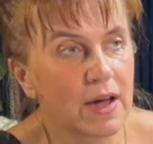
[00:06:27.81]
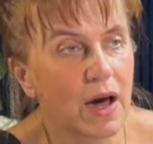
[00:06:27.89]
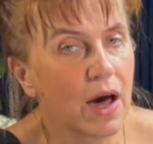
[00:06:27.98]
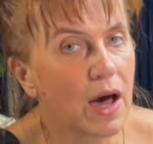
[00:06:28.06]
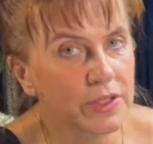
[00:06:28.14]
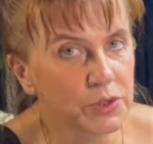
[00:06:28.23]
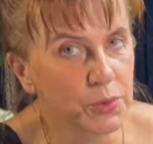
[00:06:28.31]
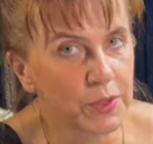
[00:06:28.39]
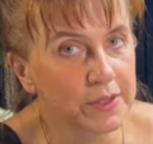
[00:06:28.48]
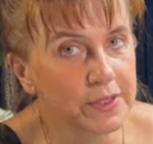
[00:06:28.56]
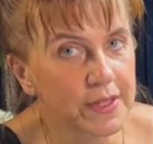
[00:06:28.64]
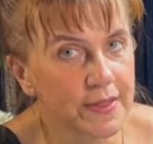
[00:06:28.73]

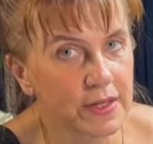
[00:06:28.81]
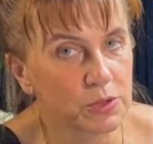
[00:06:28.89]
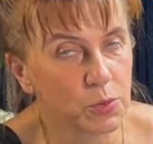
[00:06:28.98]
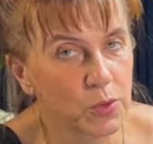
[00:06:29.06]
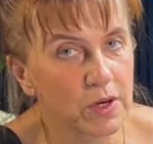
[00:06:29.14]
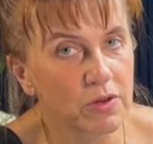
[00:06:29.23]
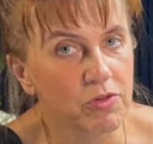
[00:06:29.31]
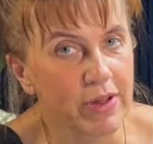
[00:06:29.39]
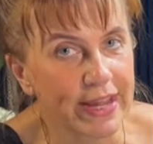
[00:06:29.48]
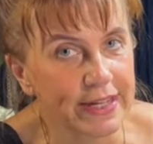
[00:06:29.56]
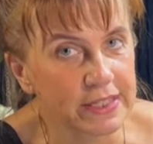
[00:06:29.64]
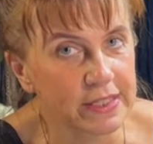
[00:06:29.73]
artworks that were
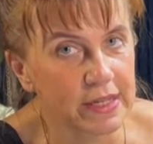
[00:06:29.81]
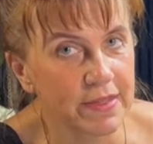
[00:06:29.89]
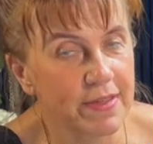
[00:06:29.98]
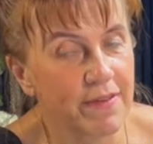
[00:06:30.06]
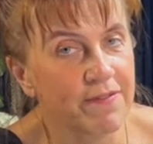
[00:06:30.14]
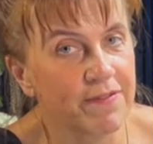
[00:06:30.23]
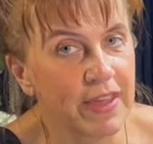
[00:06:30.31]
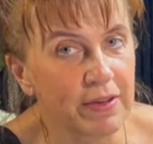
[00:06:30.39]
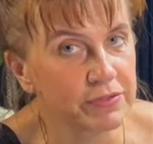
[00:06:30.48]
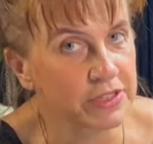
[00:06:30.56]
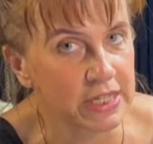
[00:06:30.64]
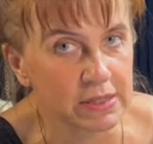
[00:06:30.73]
created in the
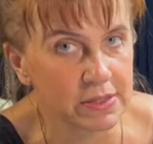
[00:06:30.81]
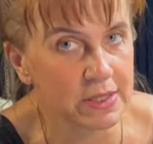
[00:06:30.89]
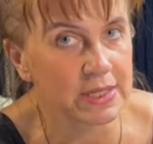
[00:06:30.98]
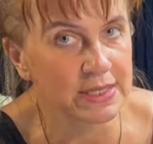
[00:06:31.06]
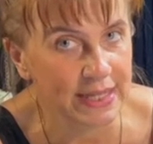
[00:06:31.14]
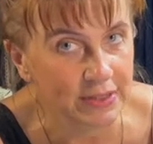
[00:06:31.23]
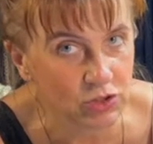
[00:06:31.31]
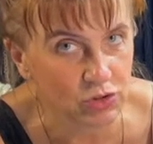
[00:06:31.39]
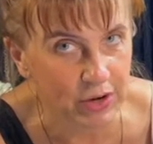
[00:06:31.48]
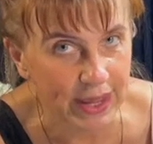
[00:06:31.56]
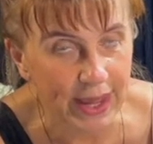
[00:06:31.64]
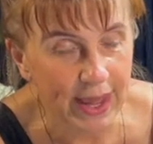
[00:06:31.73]
15th
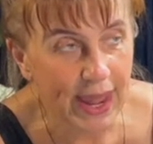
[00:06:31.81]
century,